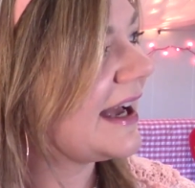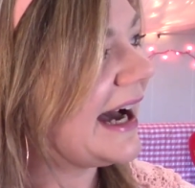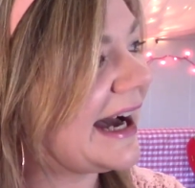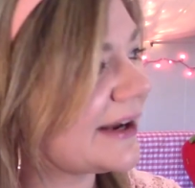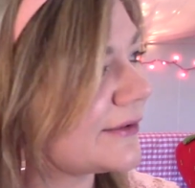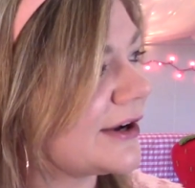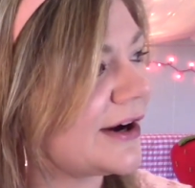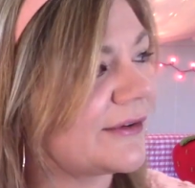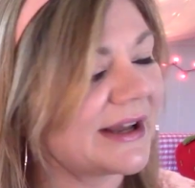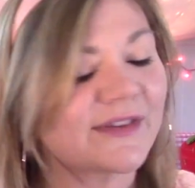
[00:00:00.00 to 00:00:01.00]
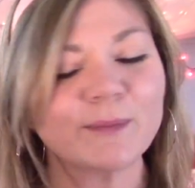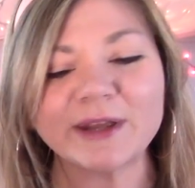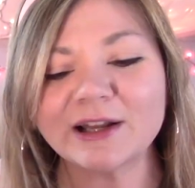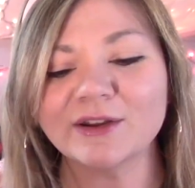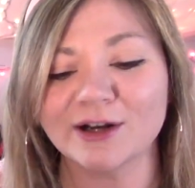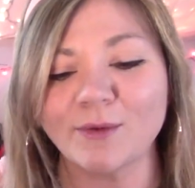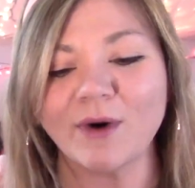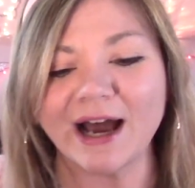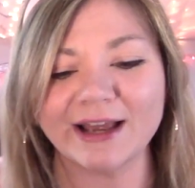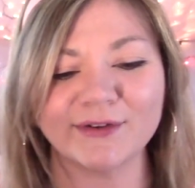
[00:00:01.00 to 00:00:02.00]
I don't know. It's been a little
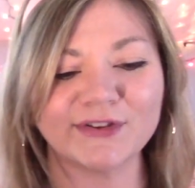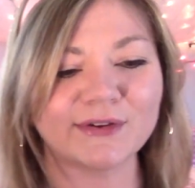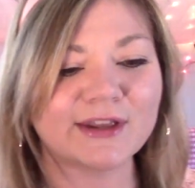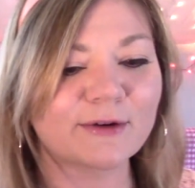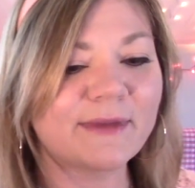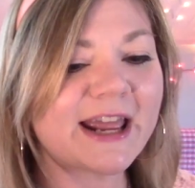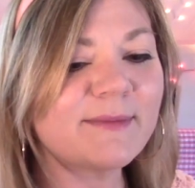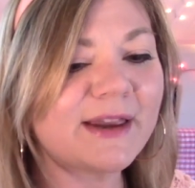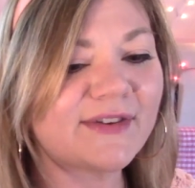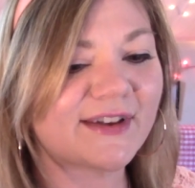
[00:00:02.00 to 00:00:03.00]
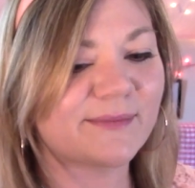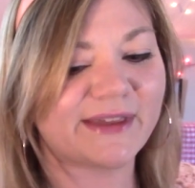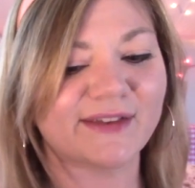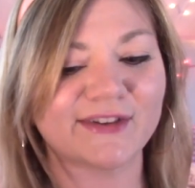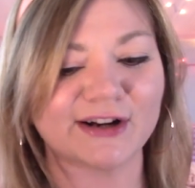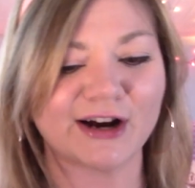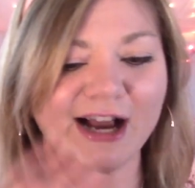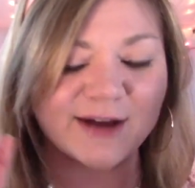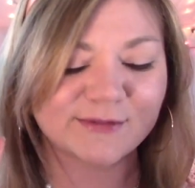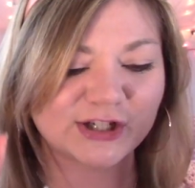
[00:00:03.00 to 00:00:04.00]
while, so there may be some things that
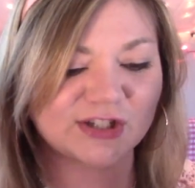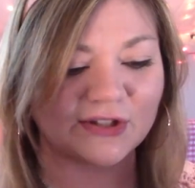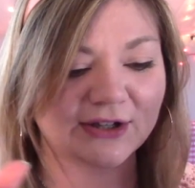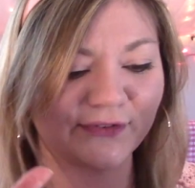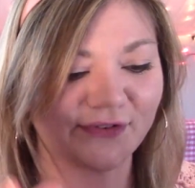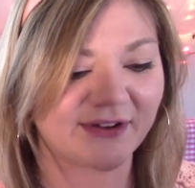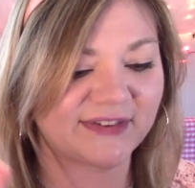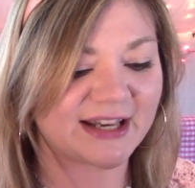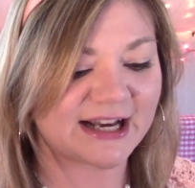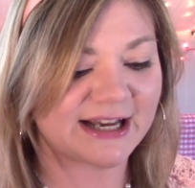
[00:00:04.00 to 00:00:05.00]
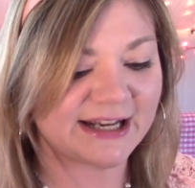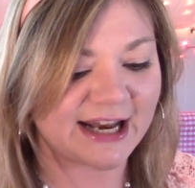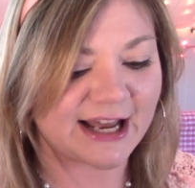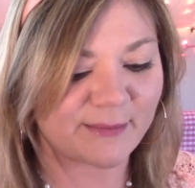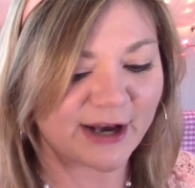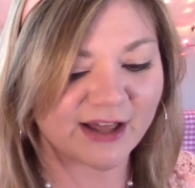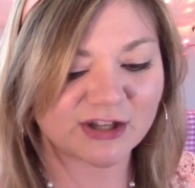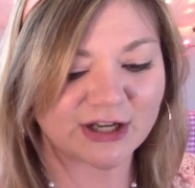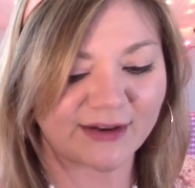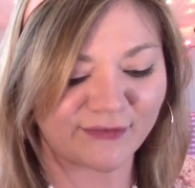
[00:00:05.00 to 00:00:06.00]
I'm just a little fuzzy on, and I
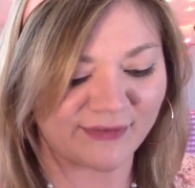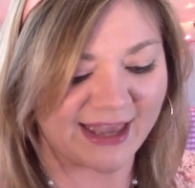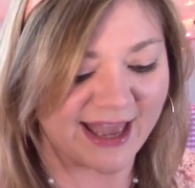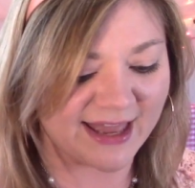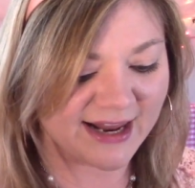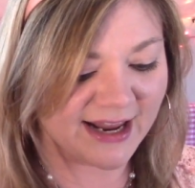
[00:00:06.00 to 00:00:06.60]
apologize for that.